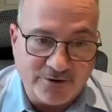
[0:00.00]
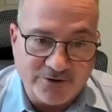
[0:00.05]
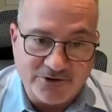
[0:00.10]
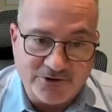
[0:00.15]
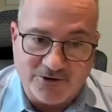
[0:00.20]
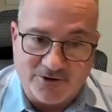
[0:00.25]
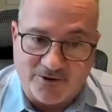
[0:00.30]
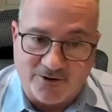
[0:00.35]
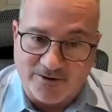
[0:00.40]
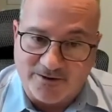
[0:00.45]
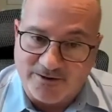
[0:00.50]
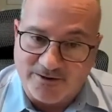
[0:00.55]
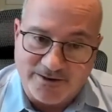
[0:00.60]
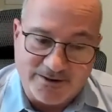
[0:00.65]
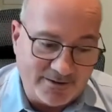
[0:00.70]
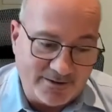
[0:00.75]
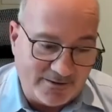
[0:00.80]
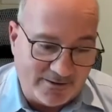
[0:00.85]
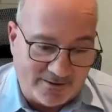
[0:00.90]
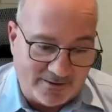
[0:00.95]

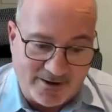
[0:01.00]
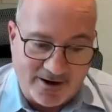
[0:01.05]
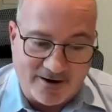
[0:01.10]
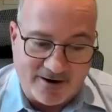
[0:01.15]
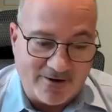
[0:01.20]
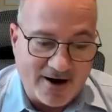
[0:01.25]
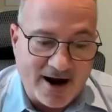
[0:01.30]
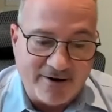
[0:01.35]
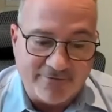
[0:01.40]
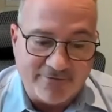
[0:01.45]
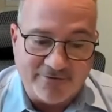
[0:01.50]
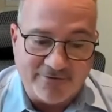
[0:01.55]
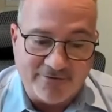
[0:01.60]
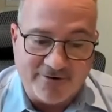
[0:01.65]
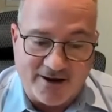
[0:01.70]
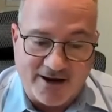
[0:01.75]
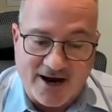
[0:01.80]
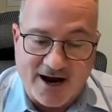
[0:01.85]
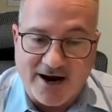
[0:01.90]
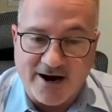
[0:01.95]
shortly thereafter,
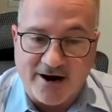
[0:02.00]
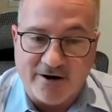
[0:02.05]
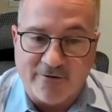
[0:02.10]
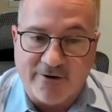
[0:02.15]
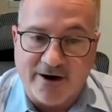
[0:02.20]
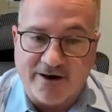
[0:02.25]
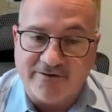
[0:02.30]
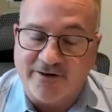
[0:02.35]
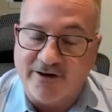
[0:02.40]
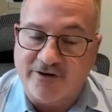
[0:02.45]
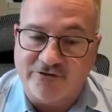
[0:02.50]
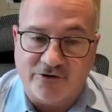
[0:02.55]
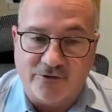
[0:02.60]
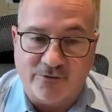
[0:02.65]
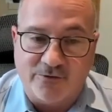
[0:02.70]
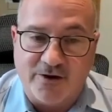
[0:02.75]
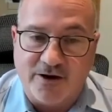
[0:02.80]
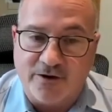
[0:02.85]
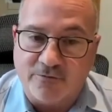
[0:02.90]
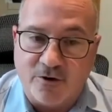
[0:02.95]
the IRS issued
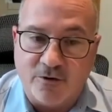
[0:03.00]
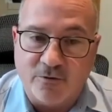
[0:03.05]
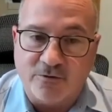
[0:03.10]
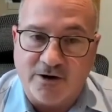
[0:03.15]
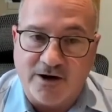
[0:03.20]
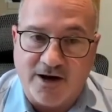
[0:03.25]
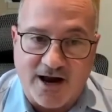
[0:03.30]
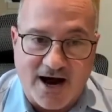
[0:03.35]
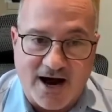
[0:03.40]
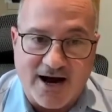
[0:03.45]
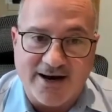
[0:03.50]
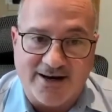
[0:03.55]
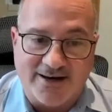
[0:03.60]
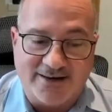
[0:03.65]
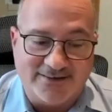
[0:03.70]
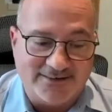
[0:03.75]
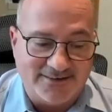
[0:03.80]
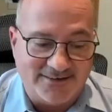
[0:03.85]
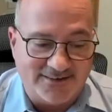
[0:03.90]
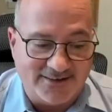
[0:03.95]
their own
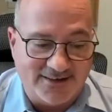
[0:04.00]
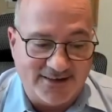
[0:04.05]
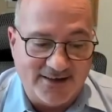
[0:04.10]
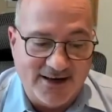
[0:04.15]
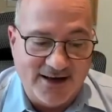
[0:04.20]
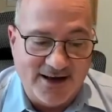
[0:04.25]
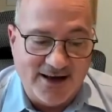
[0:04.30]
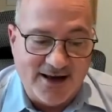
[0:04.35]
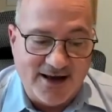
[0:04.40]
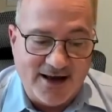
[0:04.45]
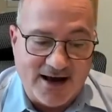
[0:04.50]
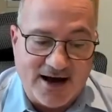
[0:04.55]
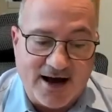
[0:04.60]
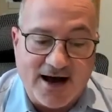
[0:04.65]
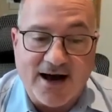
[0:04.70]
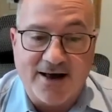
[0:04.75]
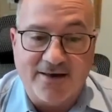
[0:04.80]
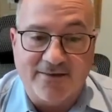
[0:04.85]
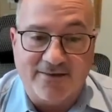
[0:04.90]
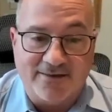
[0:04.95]
guidance
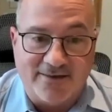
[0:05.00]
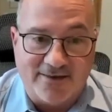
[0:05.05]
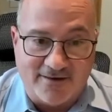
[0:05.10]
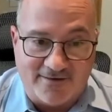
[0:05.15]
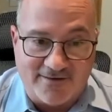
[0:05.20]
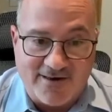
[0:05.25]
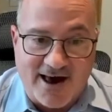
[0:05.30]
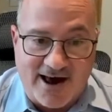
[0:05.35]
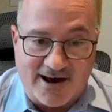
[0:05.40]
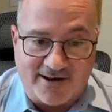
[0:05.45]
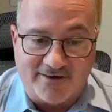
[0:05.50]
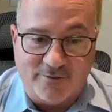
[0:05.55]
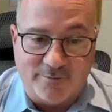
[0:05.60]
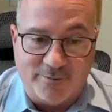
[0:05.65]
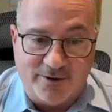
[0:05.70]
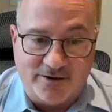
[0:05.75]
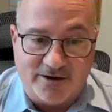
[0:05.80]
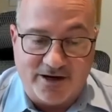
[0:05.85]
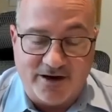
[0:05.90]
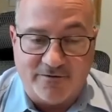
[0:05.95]
on the
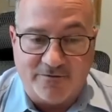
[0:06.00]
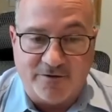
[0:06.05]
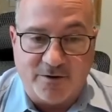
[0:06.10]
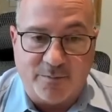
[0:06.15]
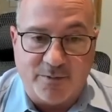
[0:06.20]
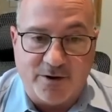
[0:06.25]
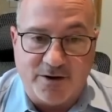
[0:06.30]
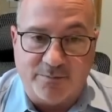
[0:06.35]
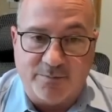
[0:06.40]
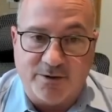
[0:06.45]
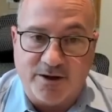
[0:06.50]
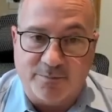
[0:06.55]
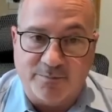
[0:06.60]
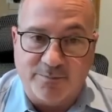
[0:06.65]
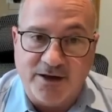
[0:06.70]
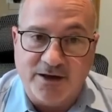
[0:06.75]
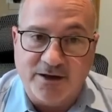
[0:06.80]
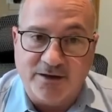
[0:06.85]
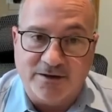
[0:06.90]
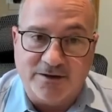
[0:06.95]
taxability of the
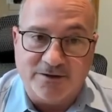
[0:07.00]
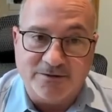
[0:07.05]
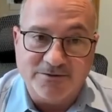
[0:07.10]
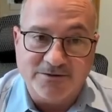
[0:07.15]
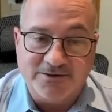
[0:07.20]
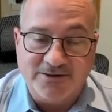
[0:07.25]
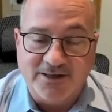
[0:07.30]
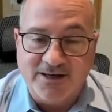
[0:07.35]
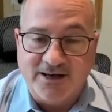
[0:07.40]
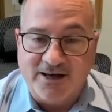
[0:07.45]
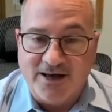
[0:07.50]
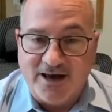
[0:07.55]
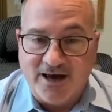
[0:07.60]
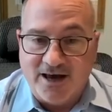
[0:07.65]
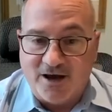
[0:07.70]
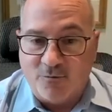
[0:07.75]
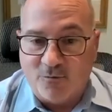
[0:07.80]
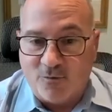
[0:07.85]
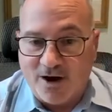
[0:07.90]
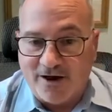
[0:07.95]
PPP loans.
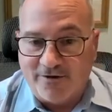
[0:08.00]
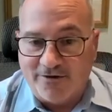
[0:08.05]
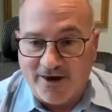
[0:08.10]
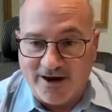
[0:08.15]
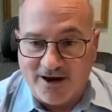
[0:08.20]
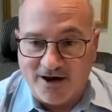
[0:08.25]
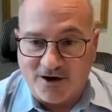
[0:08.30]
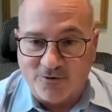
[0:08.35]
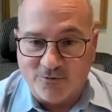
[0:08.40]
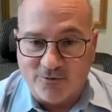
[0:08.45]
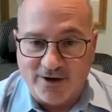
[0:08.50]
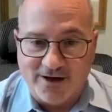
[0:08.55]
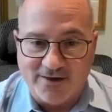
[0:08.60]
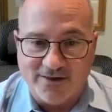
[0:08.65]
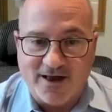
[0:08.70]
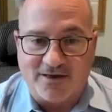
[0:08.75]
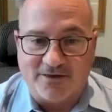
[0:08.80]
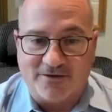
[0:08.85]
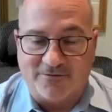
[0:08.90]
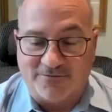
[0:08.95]
And while they agreed
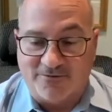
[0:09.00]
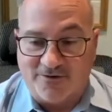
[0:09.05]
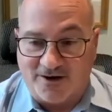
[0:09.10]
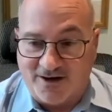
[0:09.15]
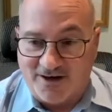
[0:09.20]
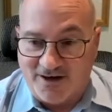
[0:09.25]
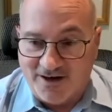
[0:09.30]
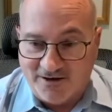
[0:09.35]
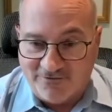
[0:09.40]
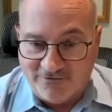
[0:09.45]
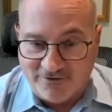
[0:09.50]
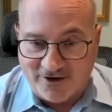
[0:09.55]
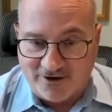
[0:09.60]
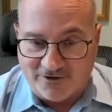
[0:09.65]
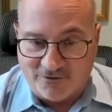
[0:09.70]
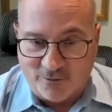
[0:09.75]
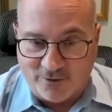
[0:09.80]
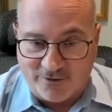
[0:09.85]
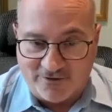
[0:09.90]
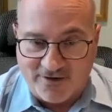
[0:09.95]
that the
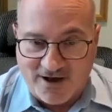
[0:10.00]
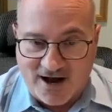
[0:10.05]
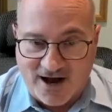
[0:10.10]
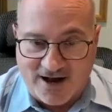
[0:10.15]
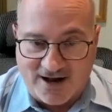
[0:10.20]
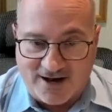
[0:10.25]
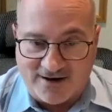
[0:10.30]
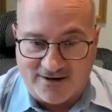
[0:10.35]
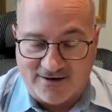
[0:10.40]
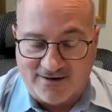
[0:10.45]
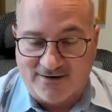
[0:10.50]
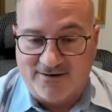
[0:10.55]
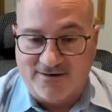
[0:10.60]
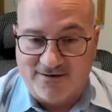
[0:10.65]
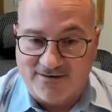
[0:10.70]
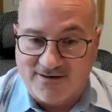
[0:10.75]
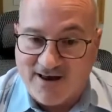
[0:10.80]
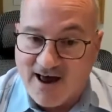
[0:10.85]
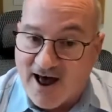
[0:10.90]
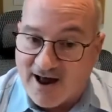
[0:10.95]
forgiveness was not
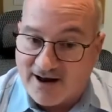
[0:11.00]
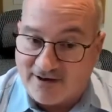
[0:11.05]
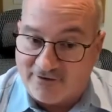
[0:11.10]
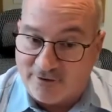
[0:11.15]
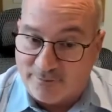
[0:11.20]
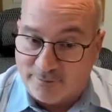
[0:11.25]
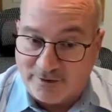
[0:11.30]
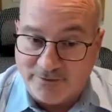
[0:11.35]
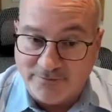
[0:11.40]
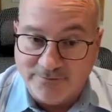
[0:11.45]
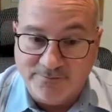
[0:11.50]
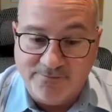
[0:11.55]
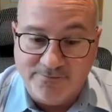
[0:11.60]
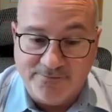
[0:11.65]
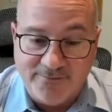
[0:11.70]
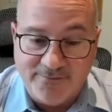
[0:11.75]
taxable,